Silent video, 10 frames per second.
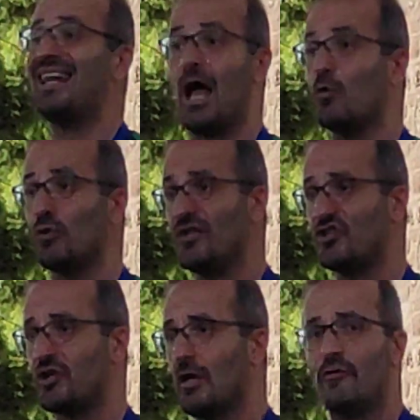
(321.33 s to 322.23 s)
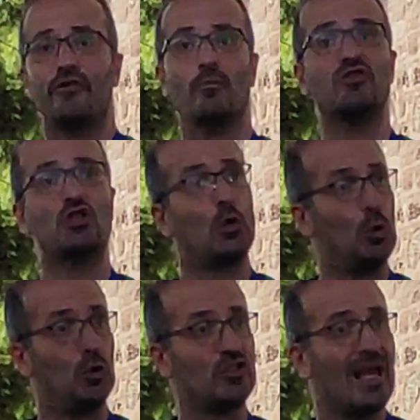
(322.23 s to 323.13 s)
language from
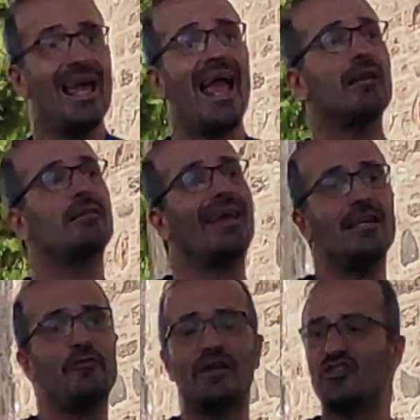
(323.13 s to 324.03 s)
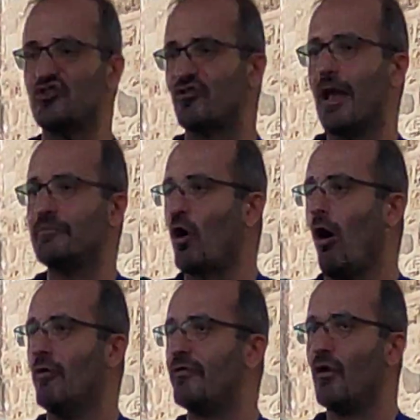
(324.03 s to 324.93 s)
schools, and they even scraped
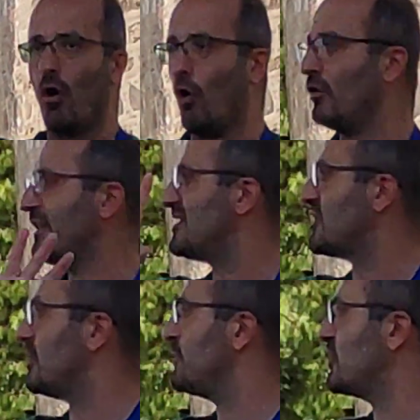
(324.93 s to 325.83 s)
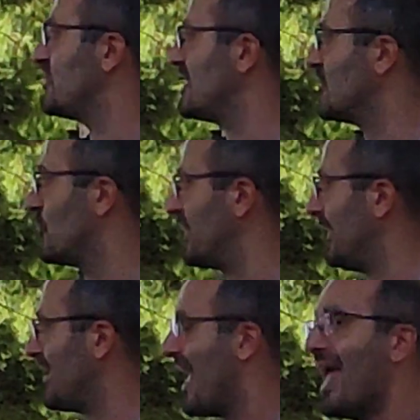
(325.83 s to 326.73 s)
off all the inscriptions in Greek,
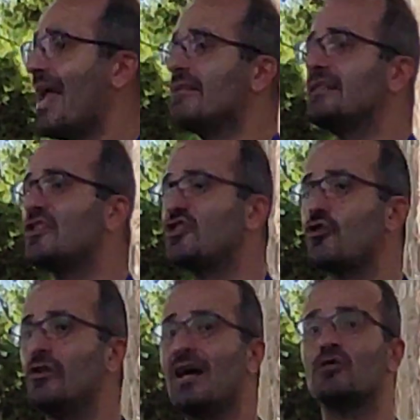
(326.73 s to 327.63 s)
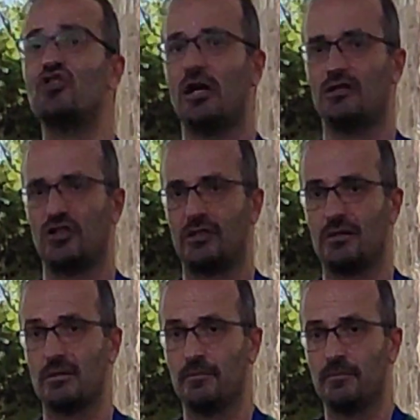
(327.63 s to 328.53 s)
and they destroyed our churches.
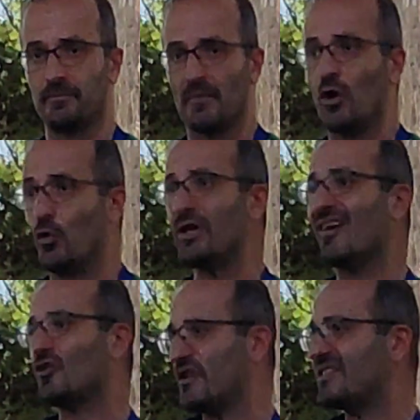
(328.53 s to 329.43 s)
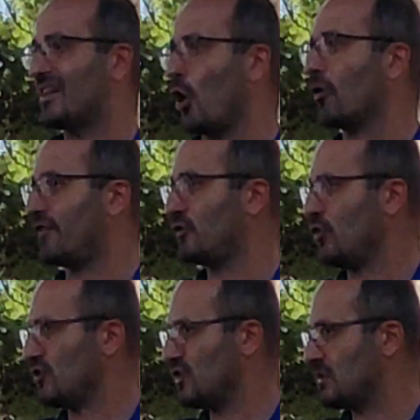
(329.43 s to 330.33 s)
We are Christian
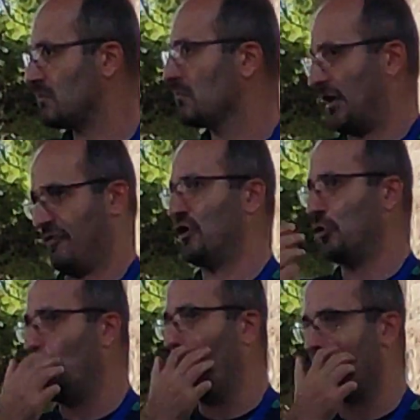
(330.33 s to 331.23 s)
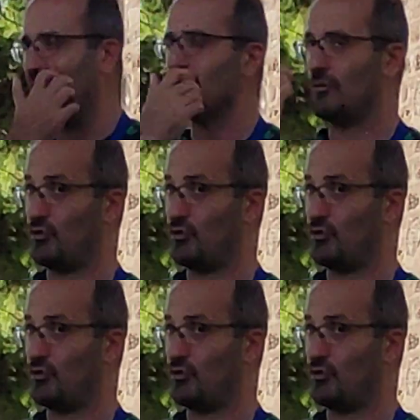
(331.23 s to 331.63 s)
Orthodox, if you know that.